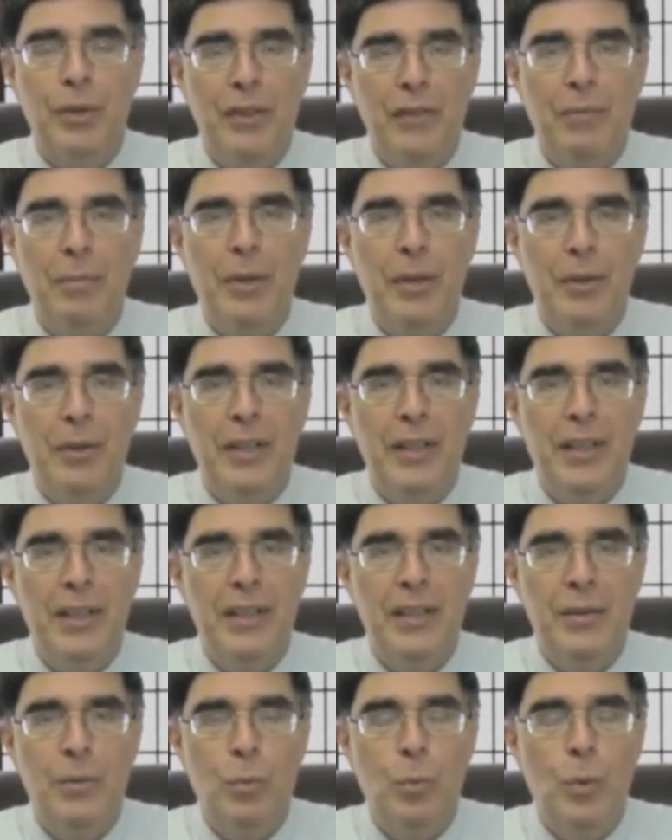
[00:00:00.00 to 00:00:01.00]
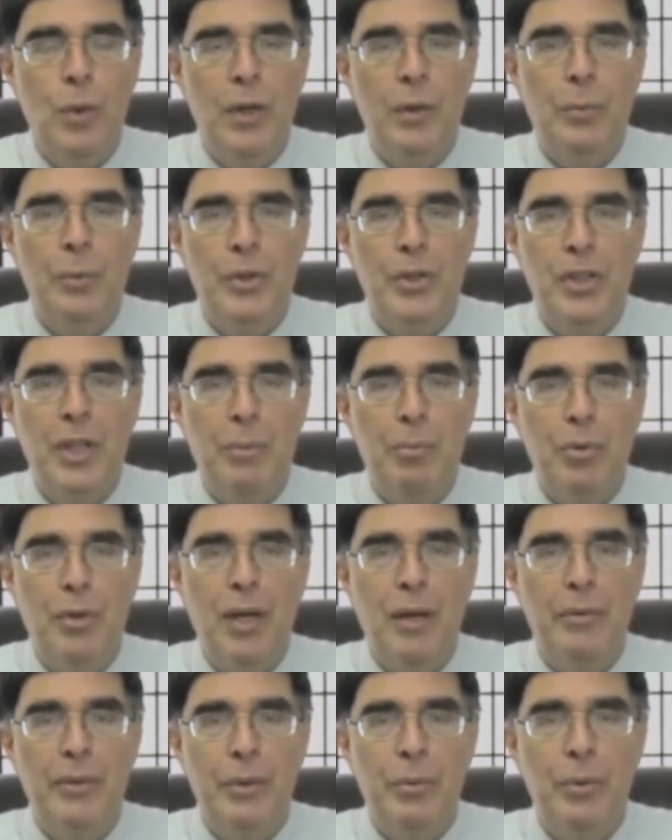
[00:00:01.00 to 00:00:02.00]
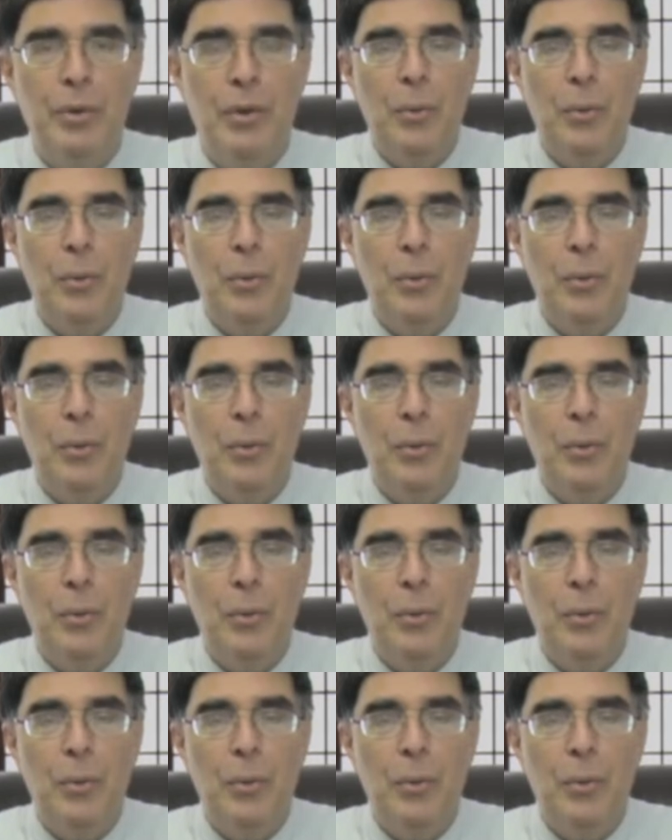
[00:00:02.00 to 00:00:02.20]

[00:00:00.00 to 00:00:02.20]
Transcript: brief period, and one which I probably